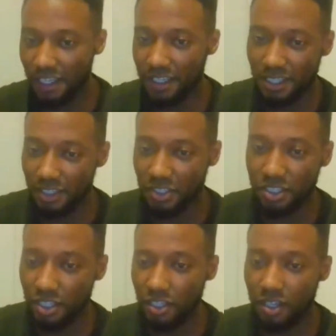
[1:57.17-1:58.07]
it's actually
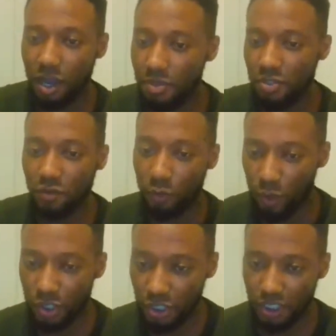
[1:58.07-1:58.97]
going to come into
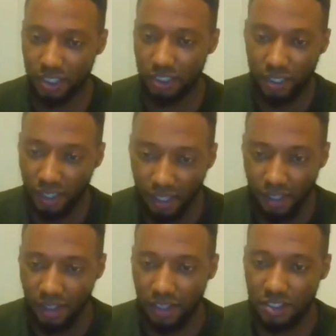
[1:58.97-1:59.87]
fruition and
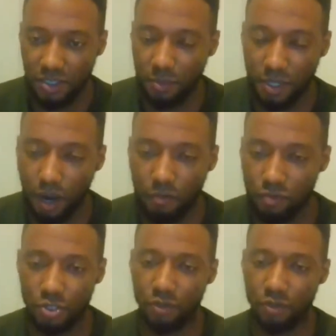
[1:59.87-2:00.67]
he's going to become rich